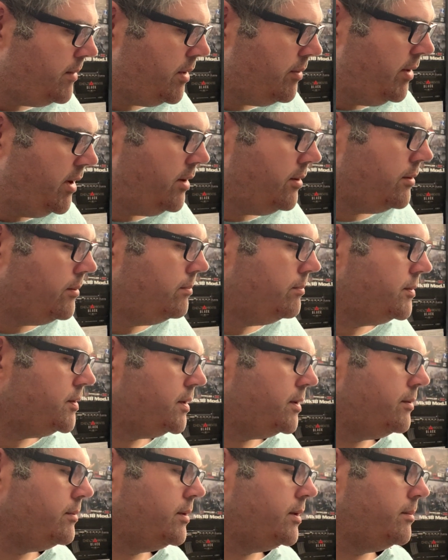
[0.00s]
recall,
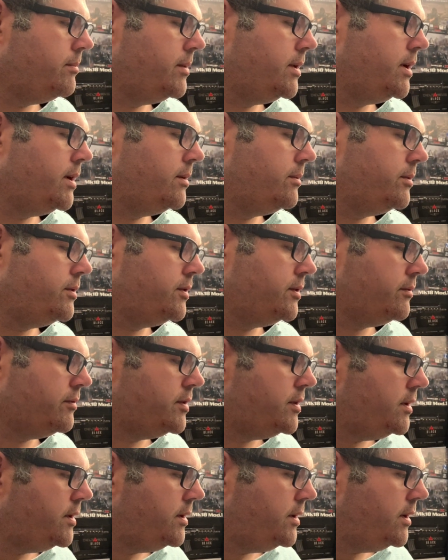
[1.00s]
so which is
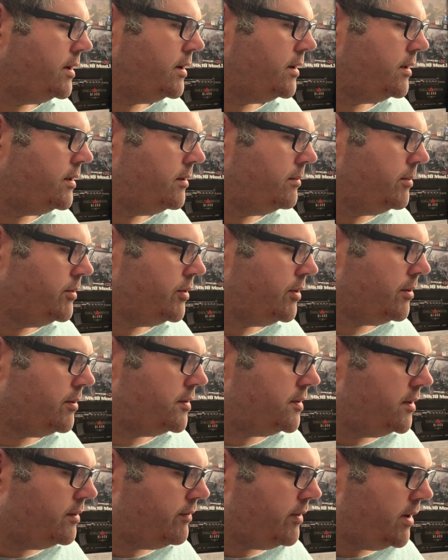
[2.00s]
obviously the
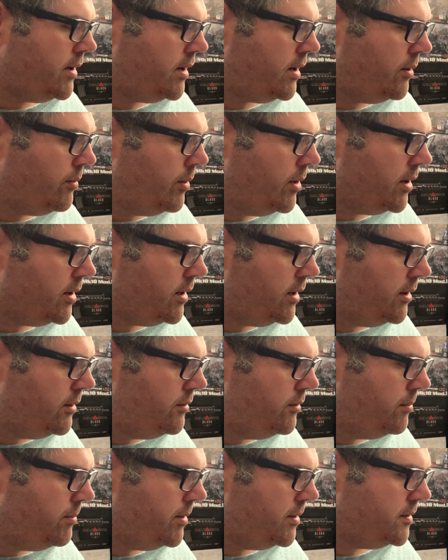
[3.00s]
majority of our
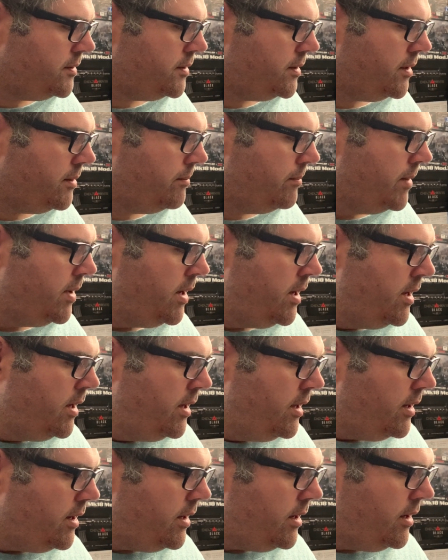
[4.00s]
workload, but
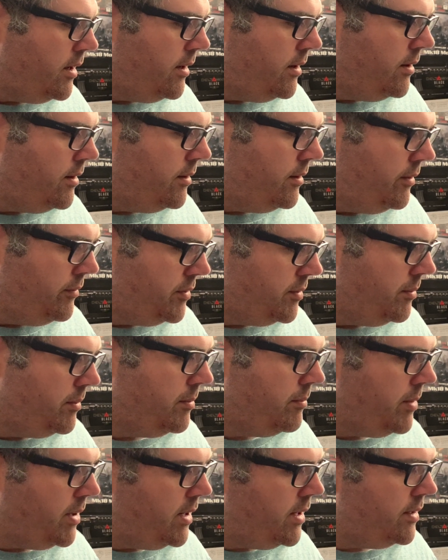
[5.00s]
obviously
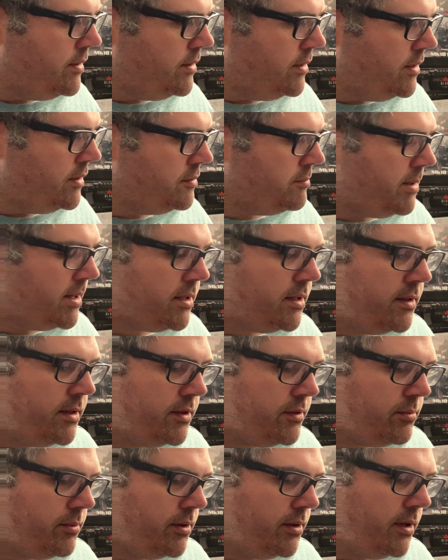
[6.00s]
we went in and inspected
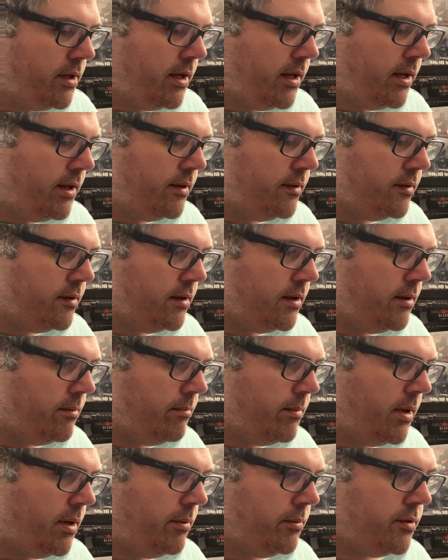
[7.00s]
this one, and
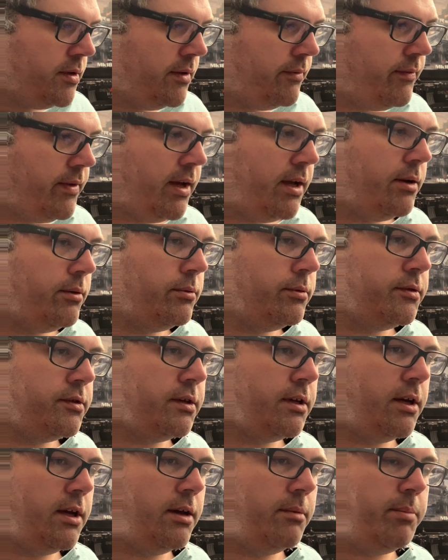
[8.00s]
it was a
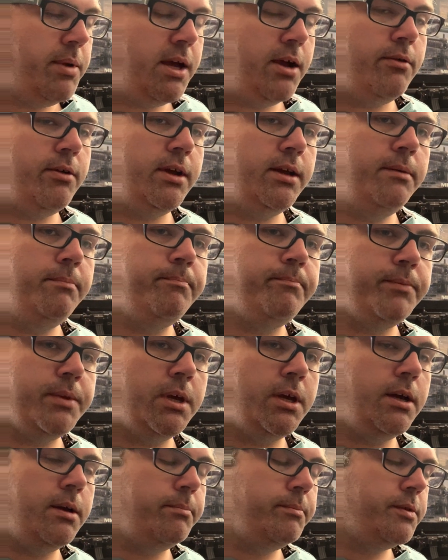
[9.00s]
failed bearing,
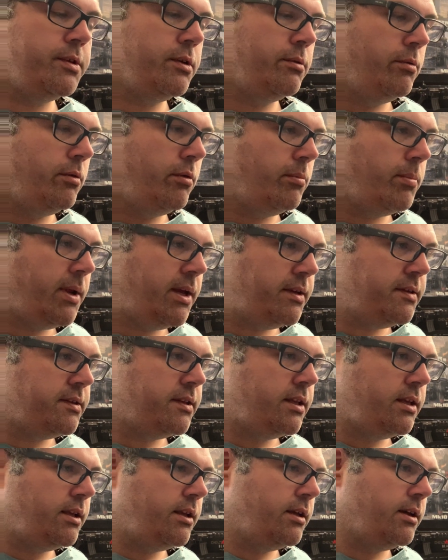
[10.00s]
so we
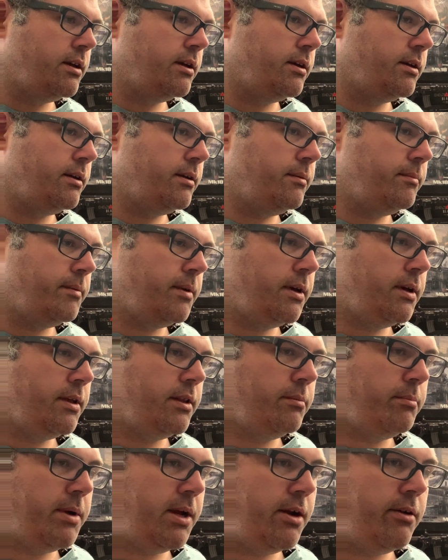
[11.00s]
replaced the
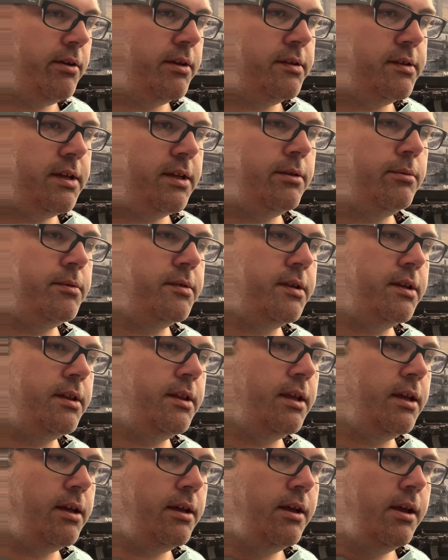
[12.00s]
bearing set that was
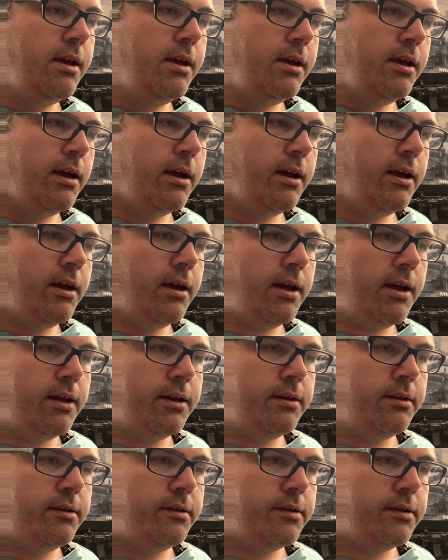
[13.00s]
in there,
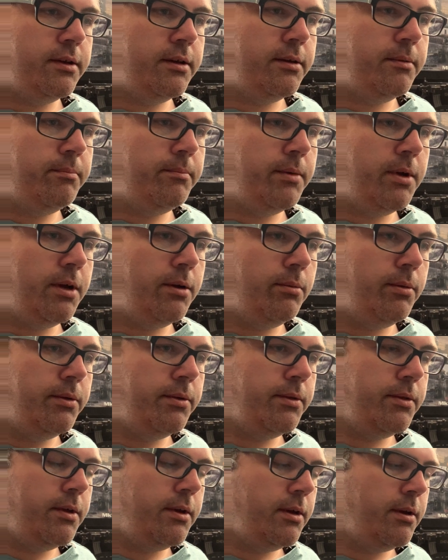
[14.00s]
and
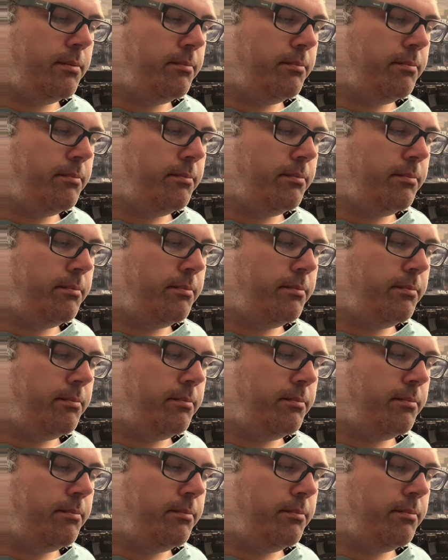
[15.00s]
with